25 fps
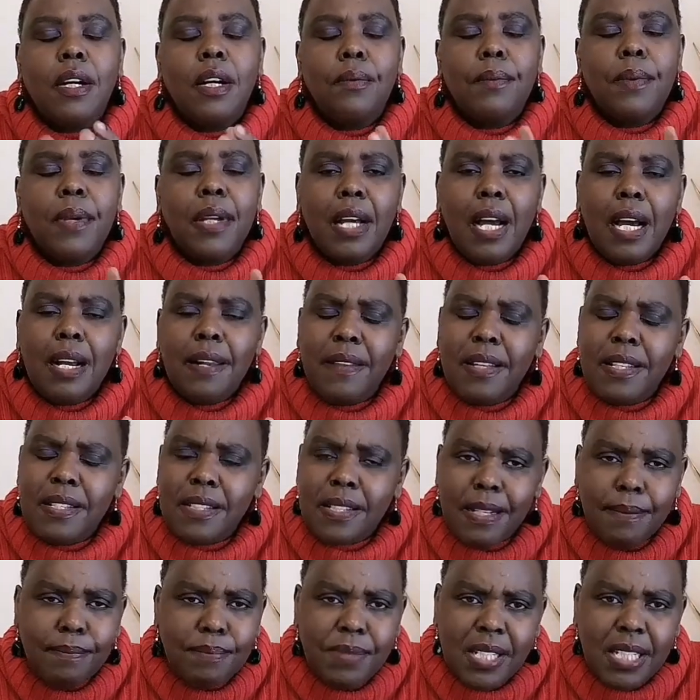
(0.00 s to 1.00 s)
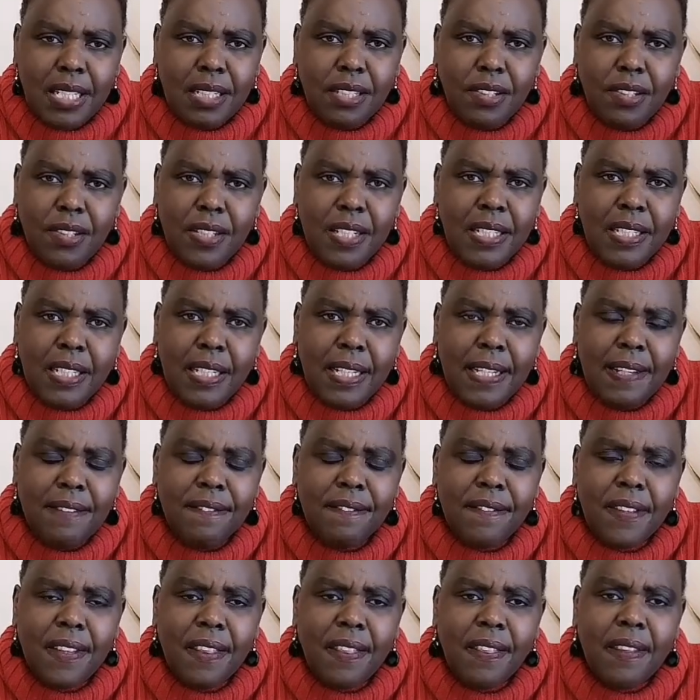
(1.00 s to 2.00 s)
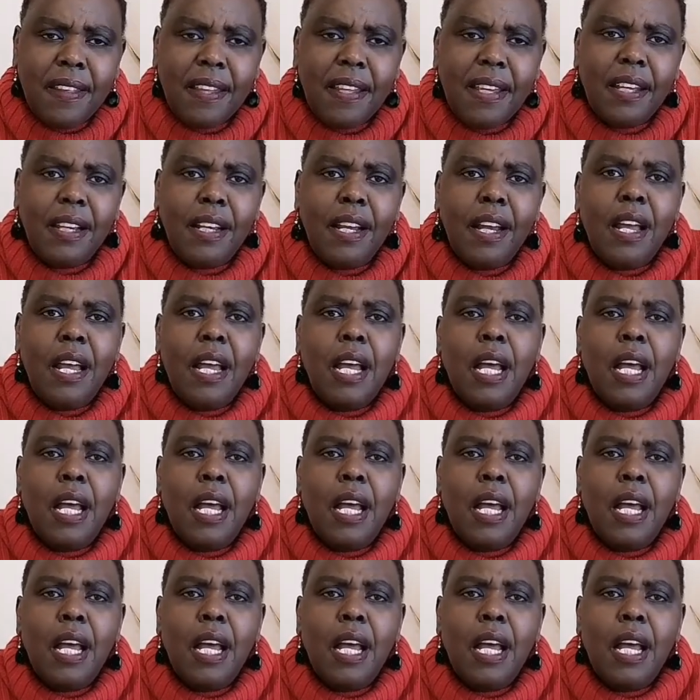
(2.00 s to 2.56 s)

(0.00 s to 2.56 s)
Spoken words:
We had the subject knowledge and everything.